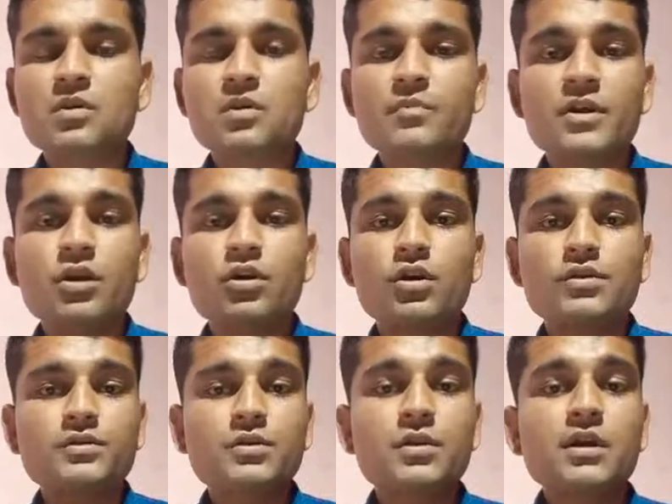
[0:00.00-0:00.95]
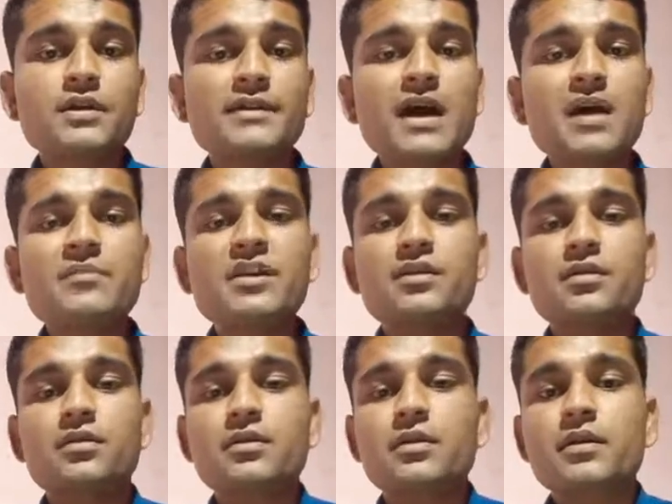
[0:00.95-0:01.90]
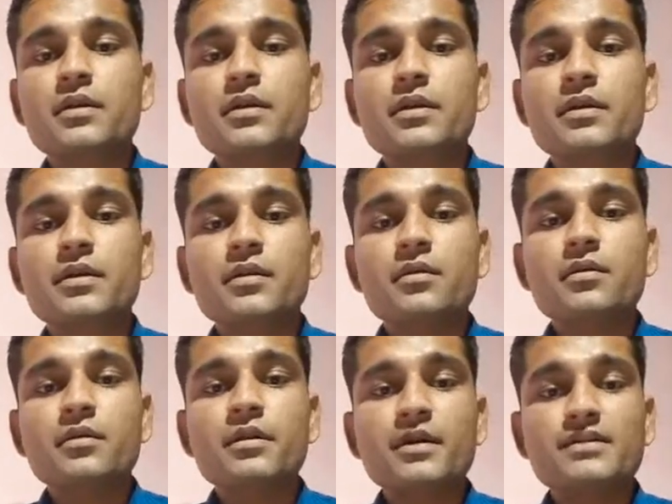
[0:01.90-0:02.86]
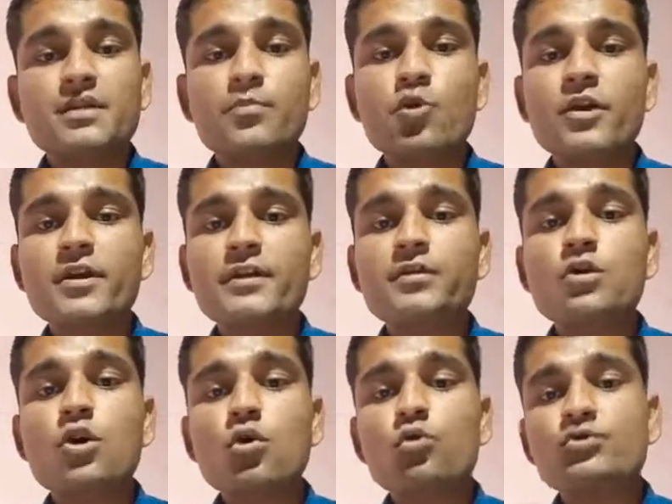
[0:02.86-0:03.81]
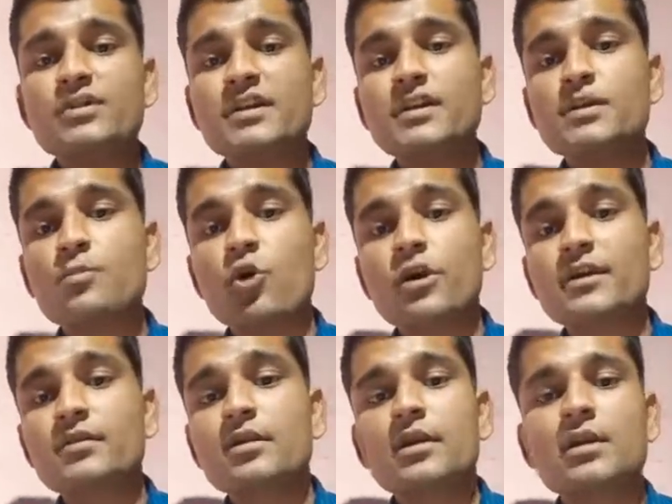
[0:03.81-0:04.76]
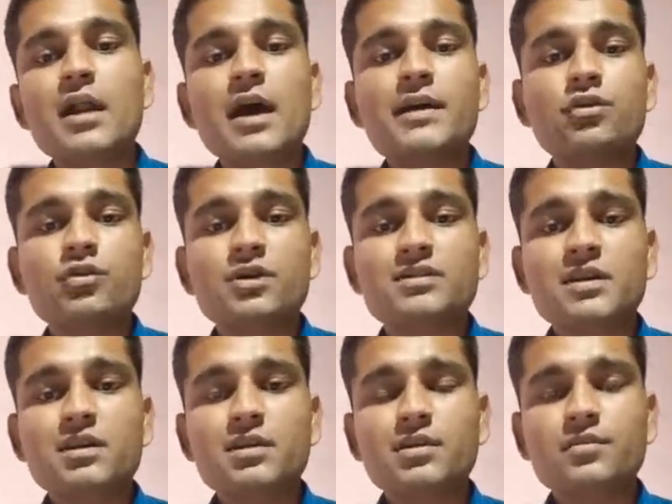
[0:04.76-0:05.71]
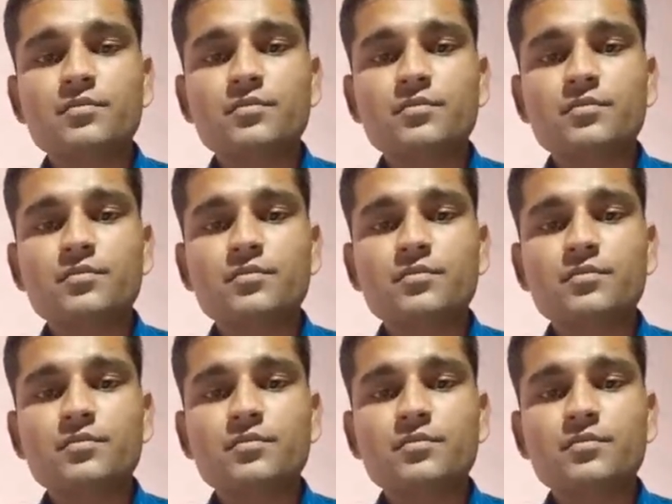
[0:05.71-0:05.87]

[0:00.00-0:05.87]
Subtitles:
because diameter is a point whose end point lie on a circle.